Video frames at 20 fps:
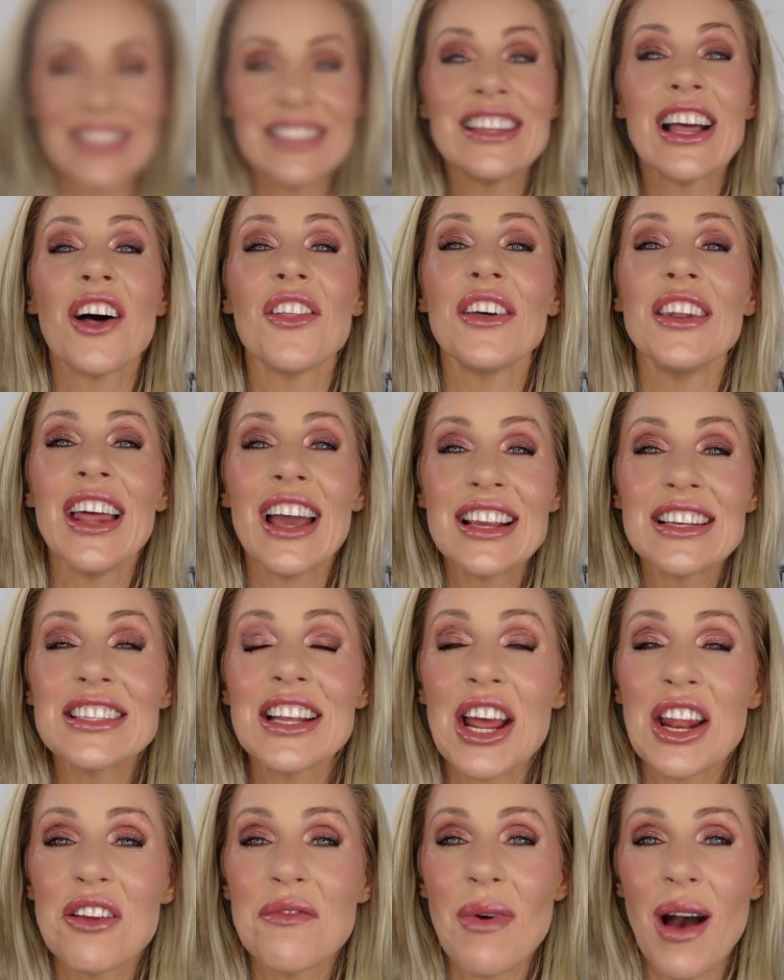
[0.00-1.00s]
Now the next
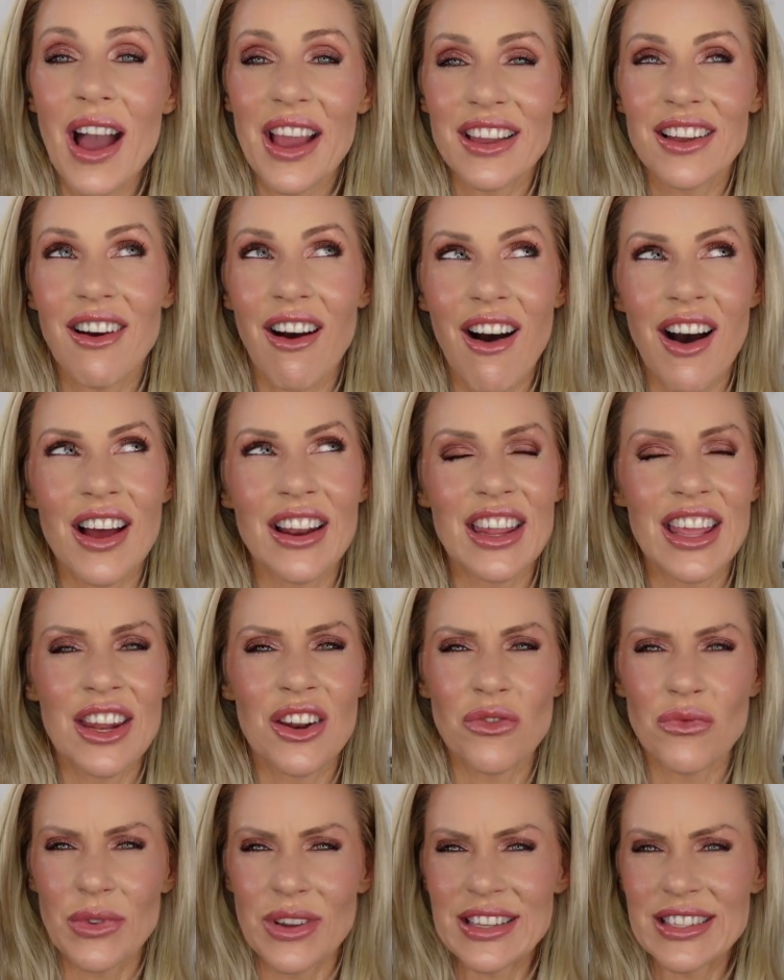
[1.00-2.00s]
item I got in
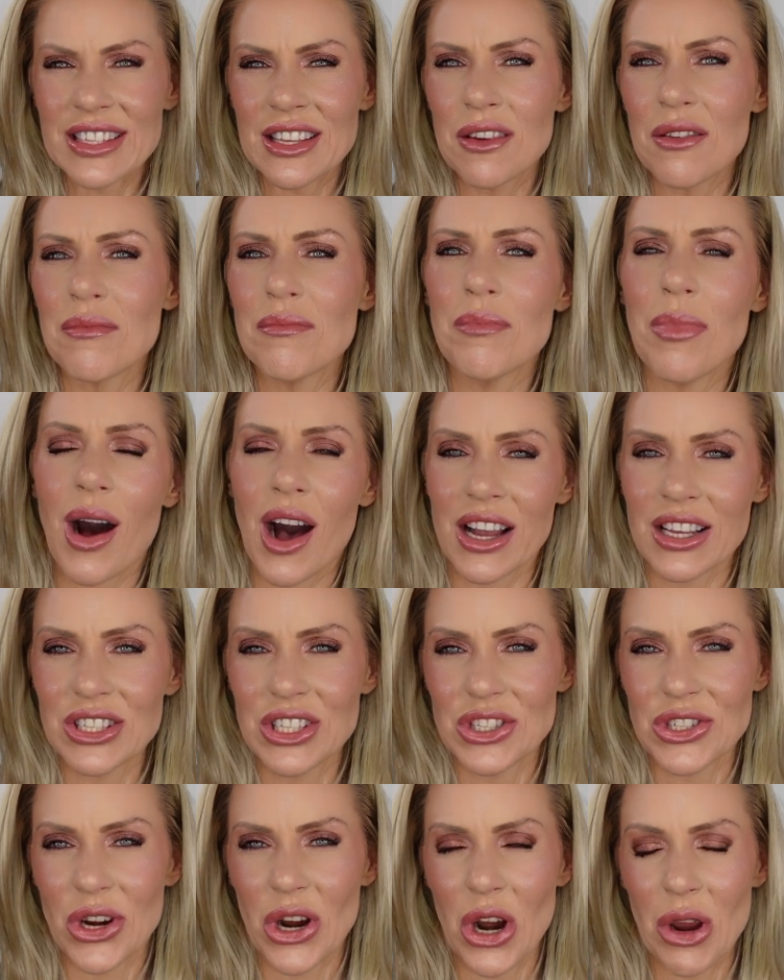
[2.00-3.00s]
a recent
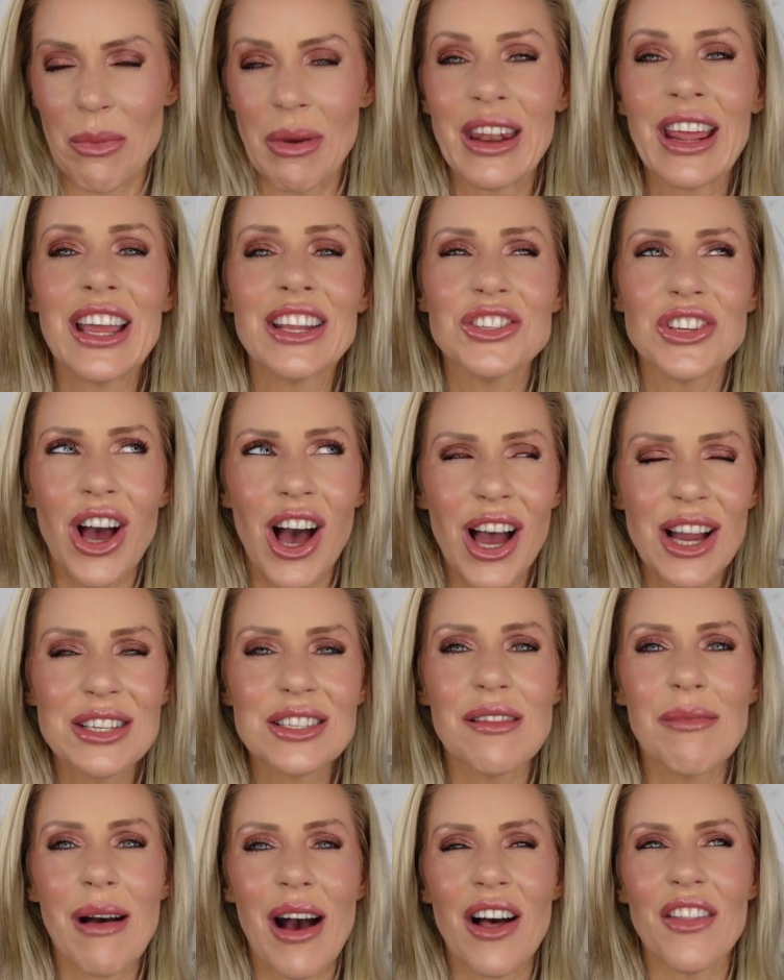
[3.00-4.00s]
BoxyCharm and I talked
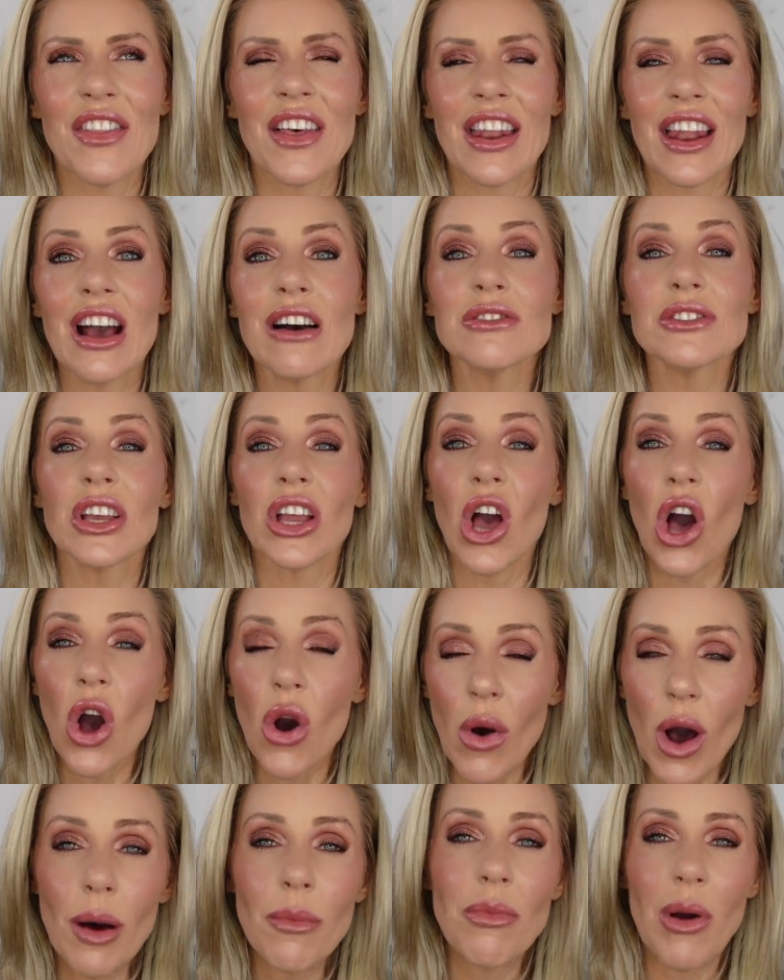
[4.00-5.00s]
about that. I was like,
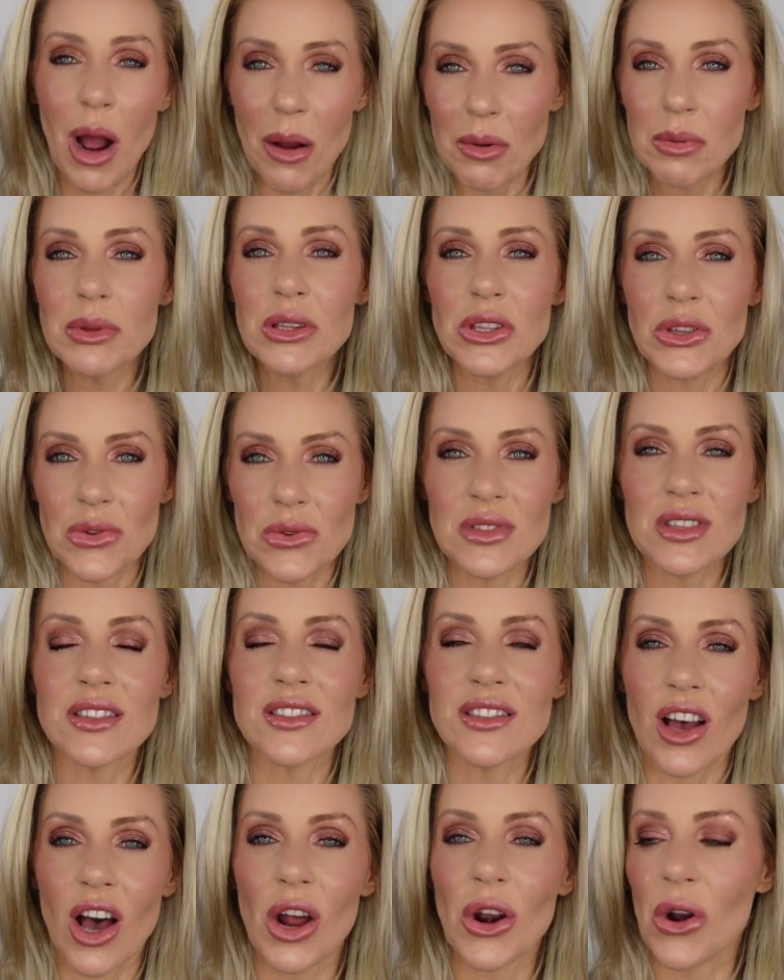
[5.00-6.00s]
oh, I'll probably use
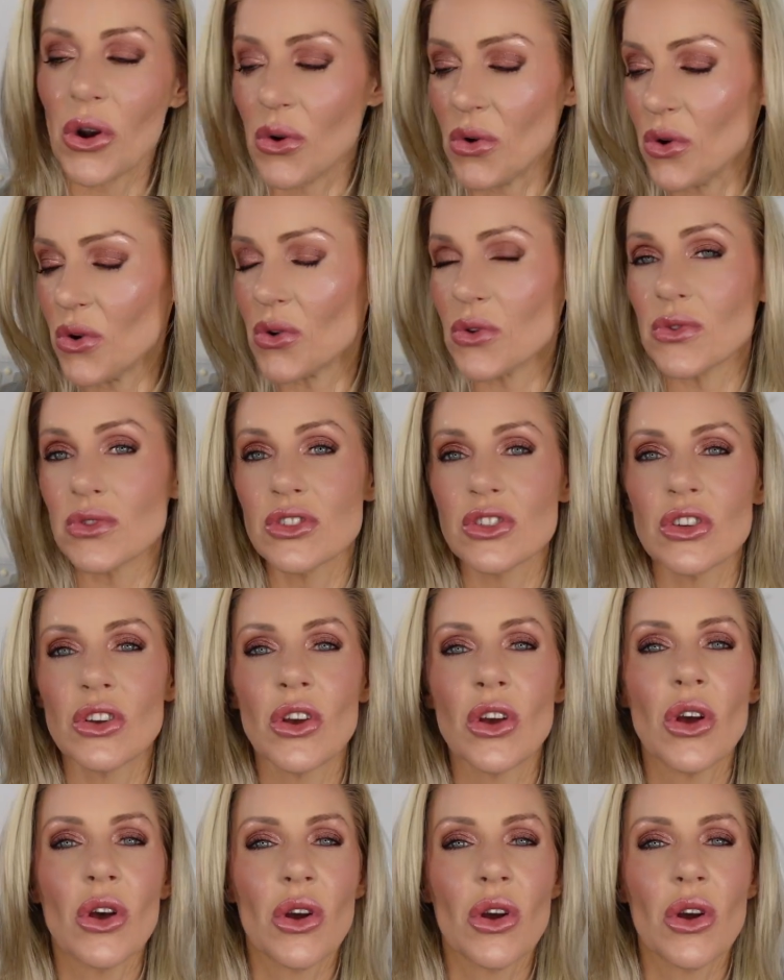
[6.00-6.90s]
this on our cruise.